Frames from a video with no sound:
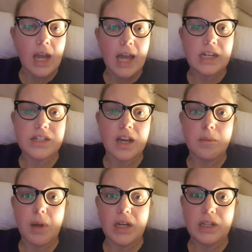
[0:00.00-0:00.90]

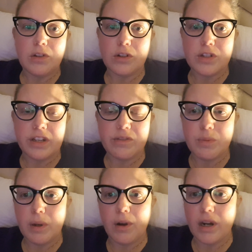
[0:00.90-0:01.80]
anytime any nurse gives
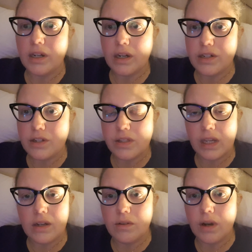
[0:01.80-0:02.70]
me credit, I just
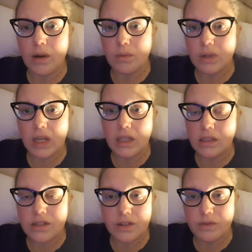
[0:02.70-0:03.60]
think, oh, how
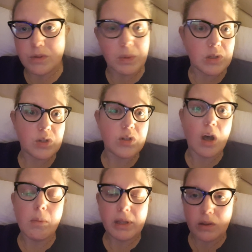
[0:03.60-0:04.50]
ridiculous. I've just been
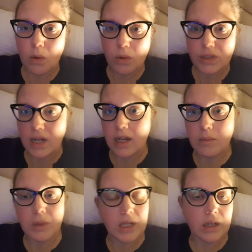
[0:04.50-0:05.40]
sobbing the whole
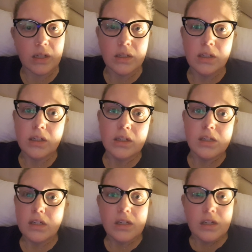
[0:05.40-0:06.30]
time. Like,
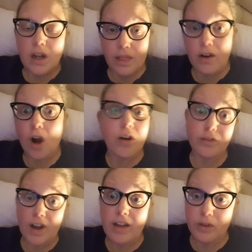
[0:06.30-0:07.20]
there are
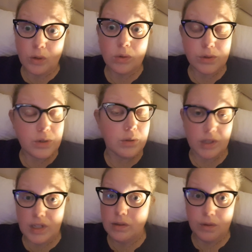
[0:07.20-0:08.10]
5-year-olds who
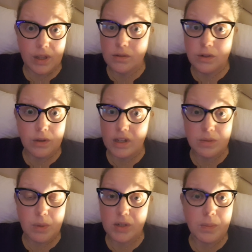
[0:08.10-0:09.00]
can do
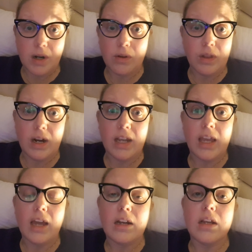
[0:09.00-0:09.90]
this much better than I
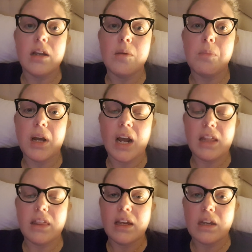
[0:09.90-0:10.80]
can, but I
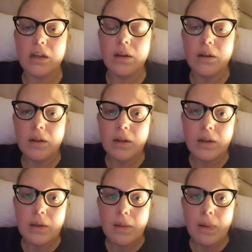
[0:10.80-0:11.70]
think
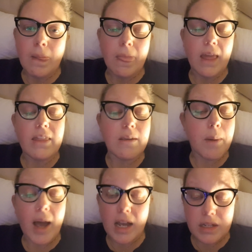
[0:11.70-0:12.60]
in the
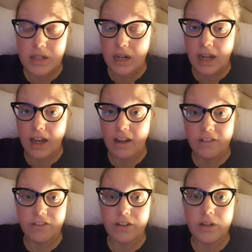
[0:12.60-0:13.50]
past I
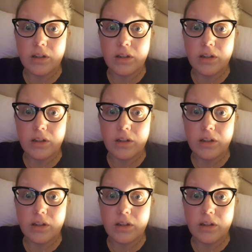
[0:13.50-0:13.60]
have